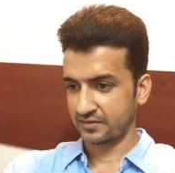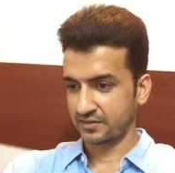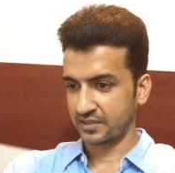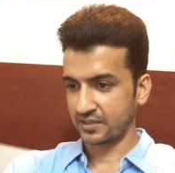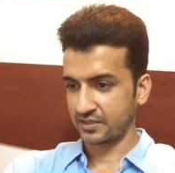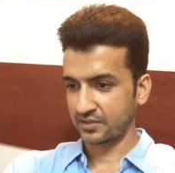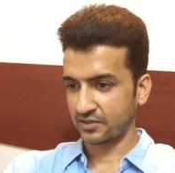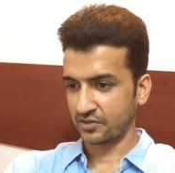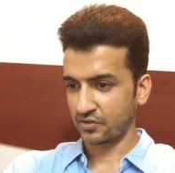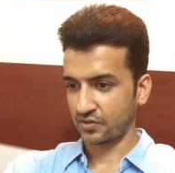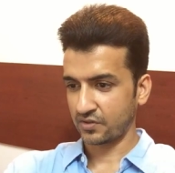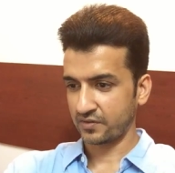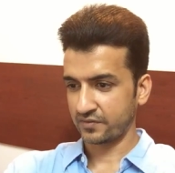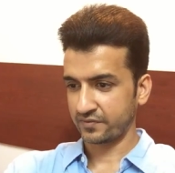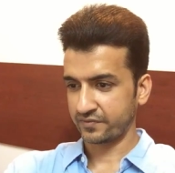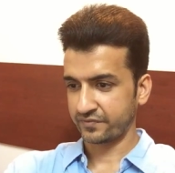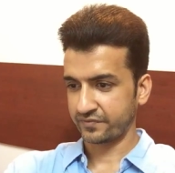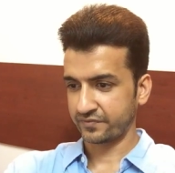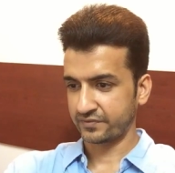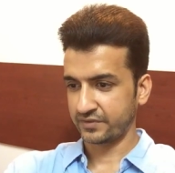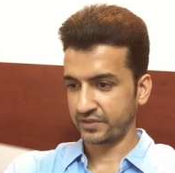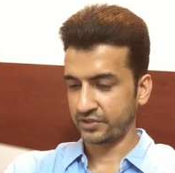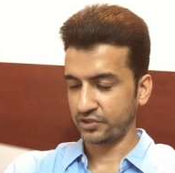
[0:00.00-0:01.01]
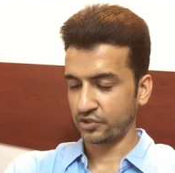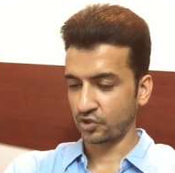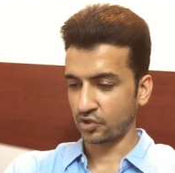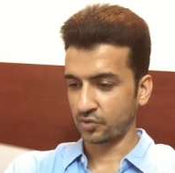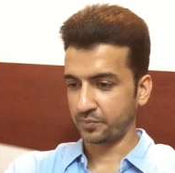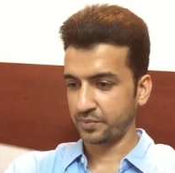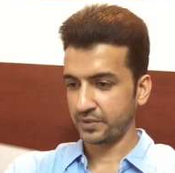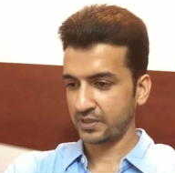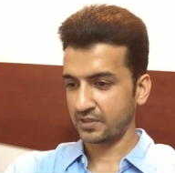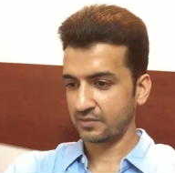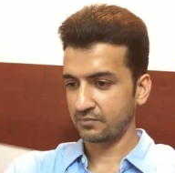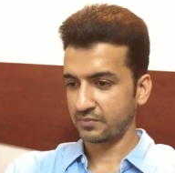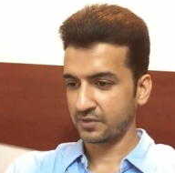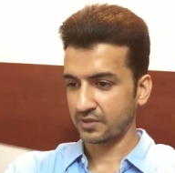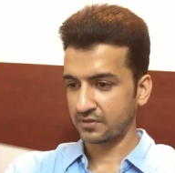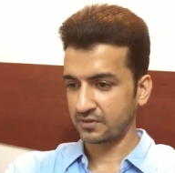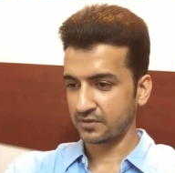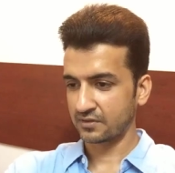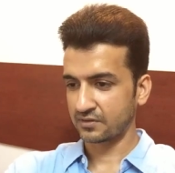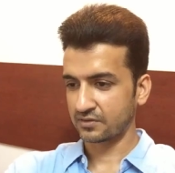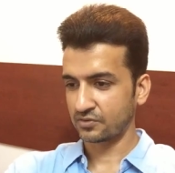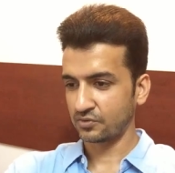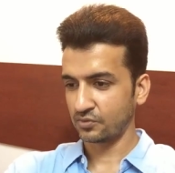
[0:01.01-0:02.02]
think of the European
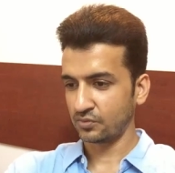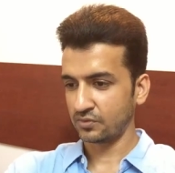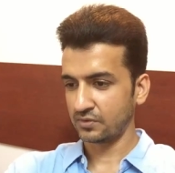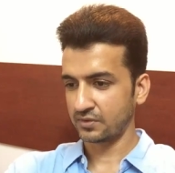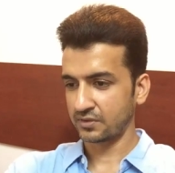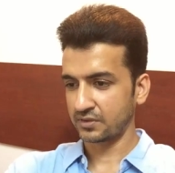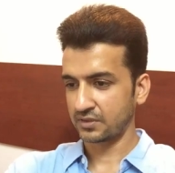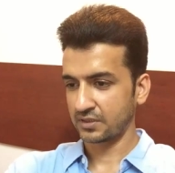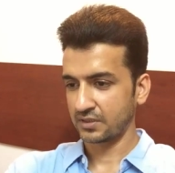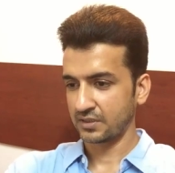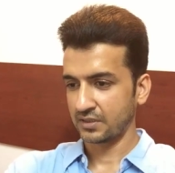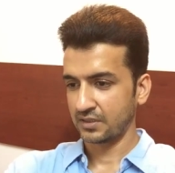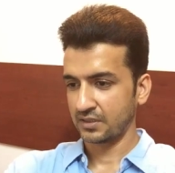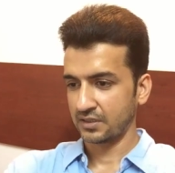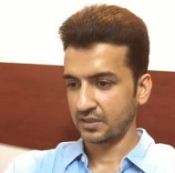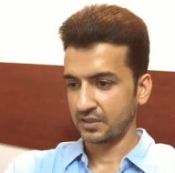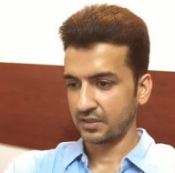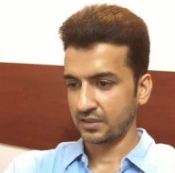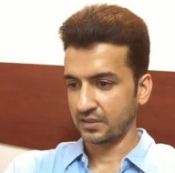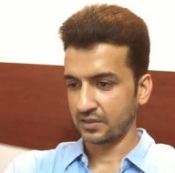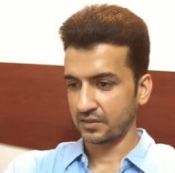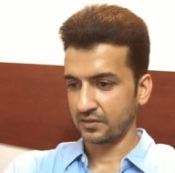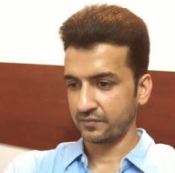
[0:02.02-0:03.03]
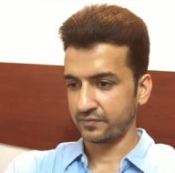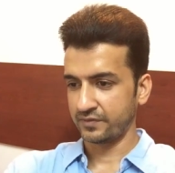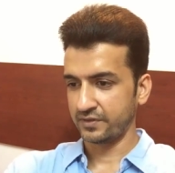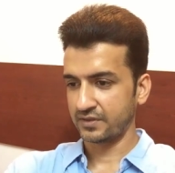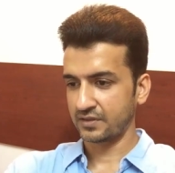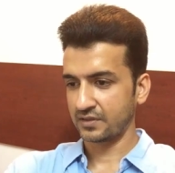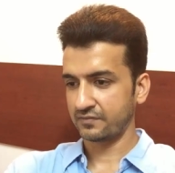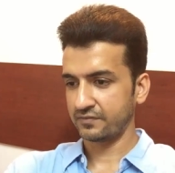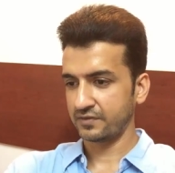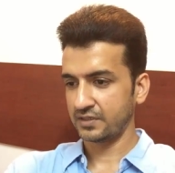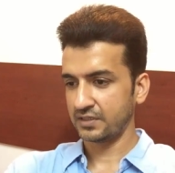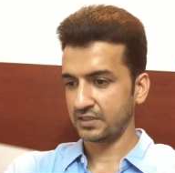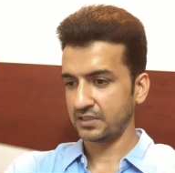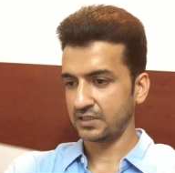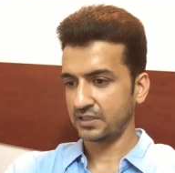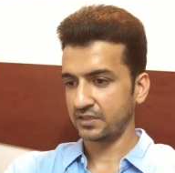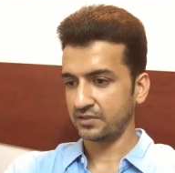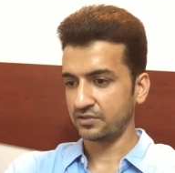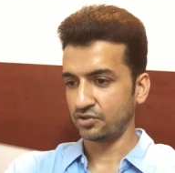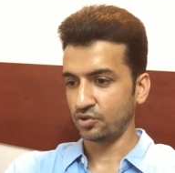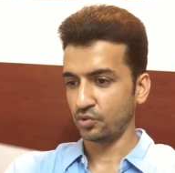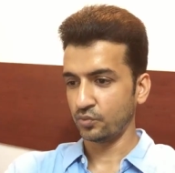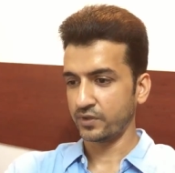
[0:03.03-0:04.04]
business schools vis-a-vis
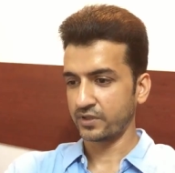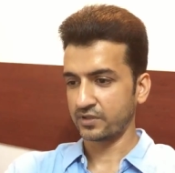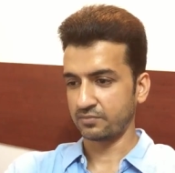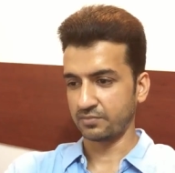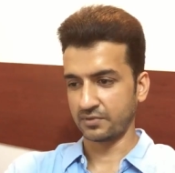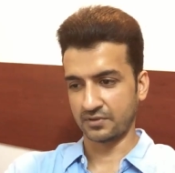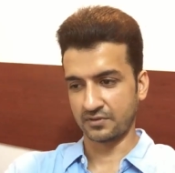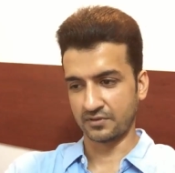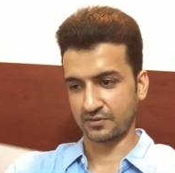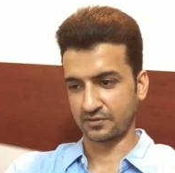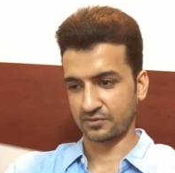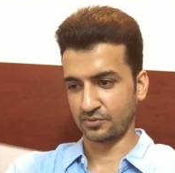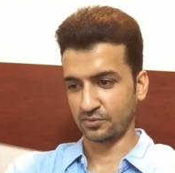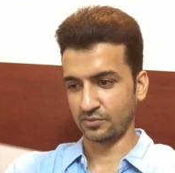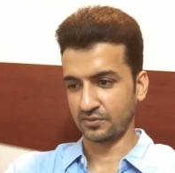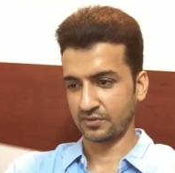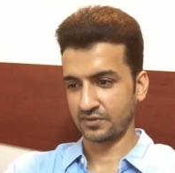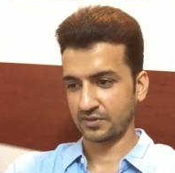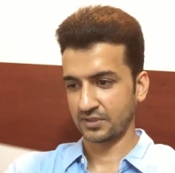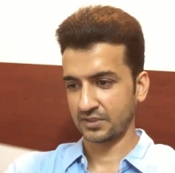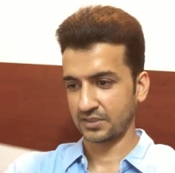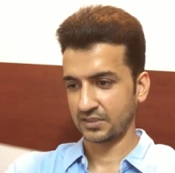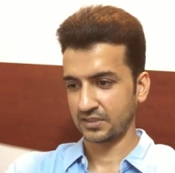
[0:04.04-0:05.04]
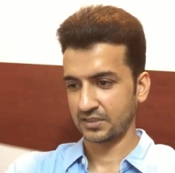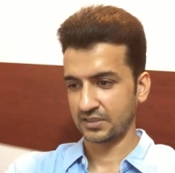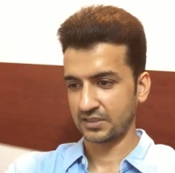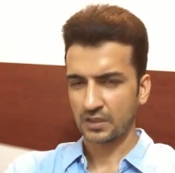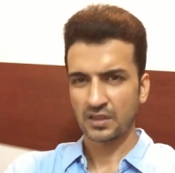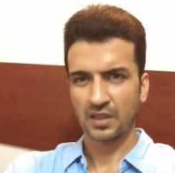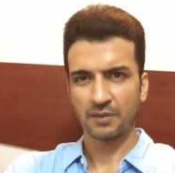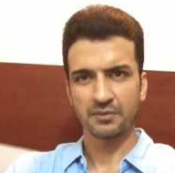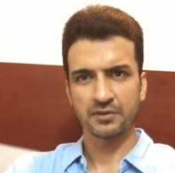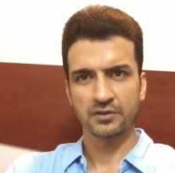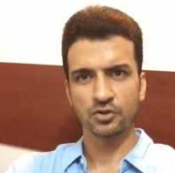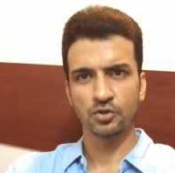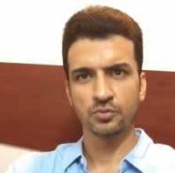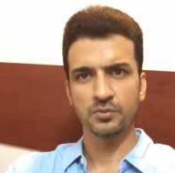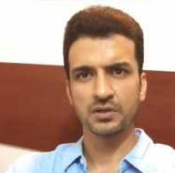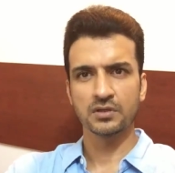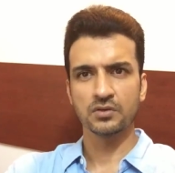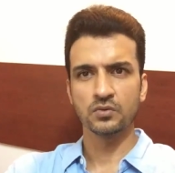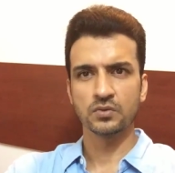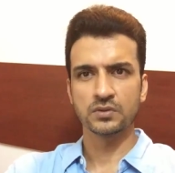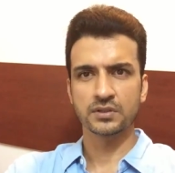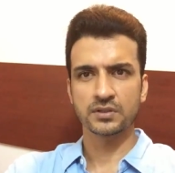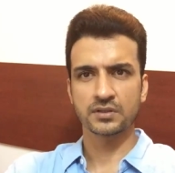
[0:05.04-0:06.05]
the US business schools. So I'm assuming,
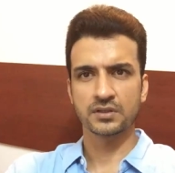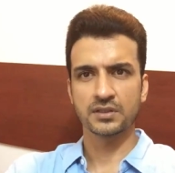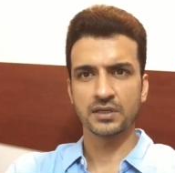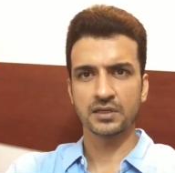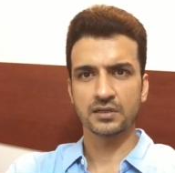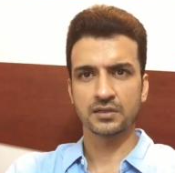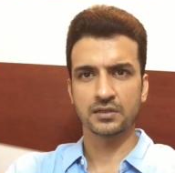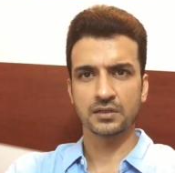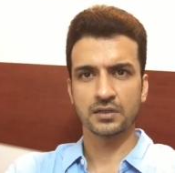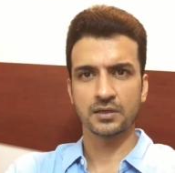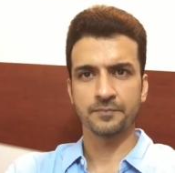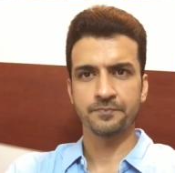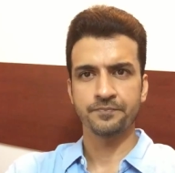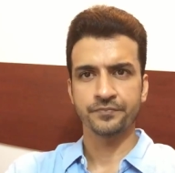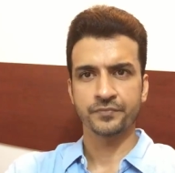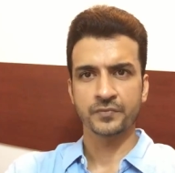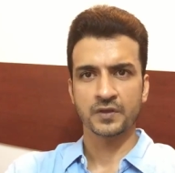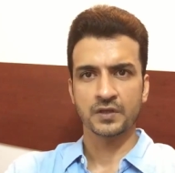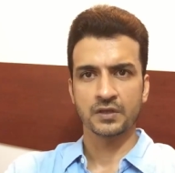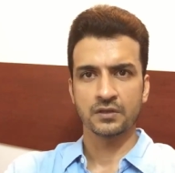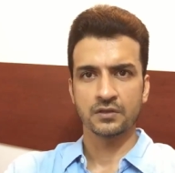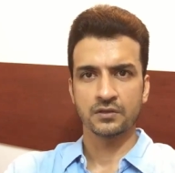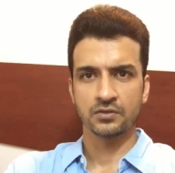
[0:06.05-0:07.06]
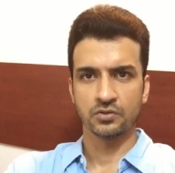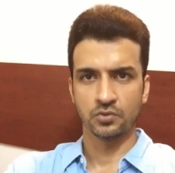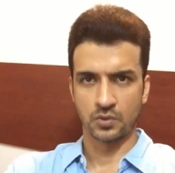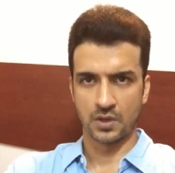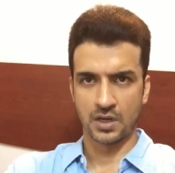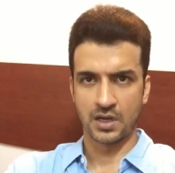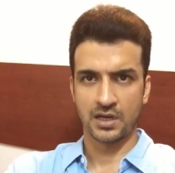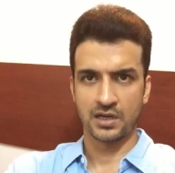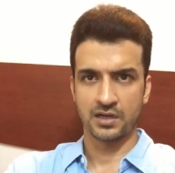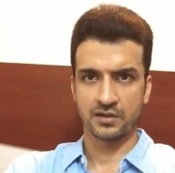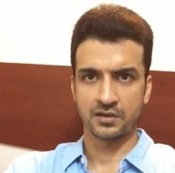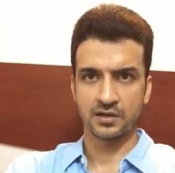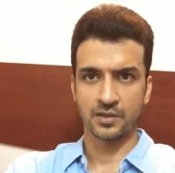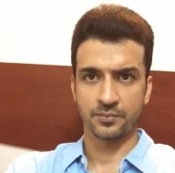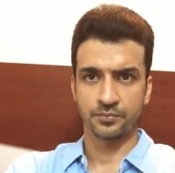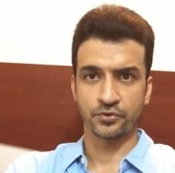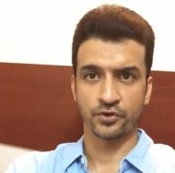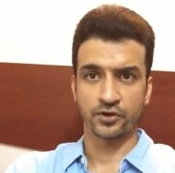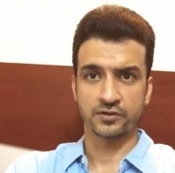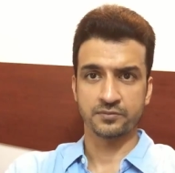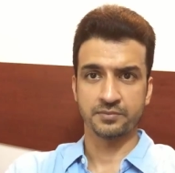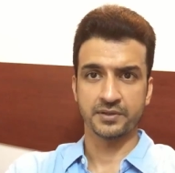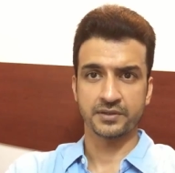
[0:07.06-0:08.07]
Lucas, that you are a
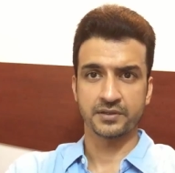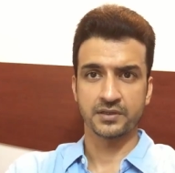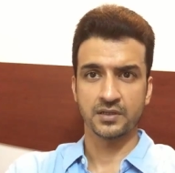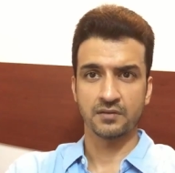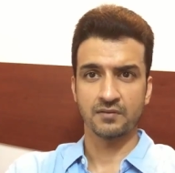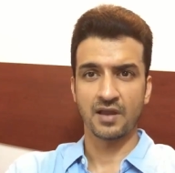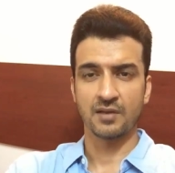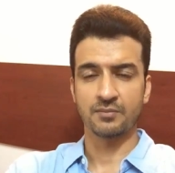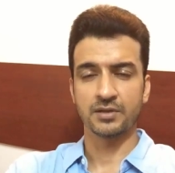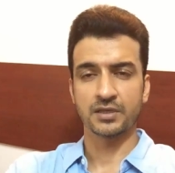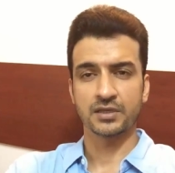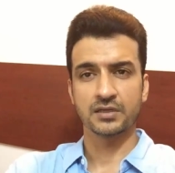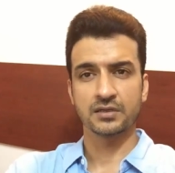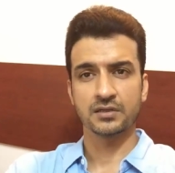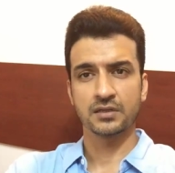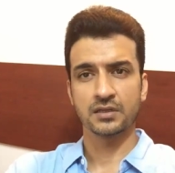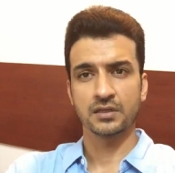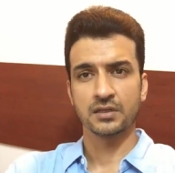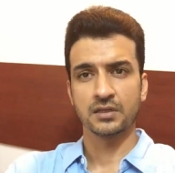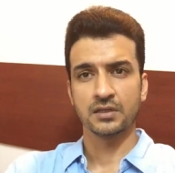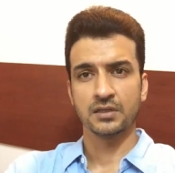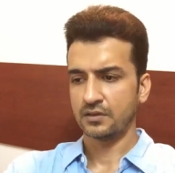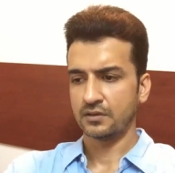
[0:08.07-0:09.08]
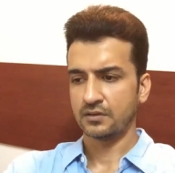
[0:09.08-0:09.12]
prospective applicant.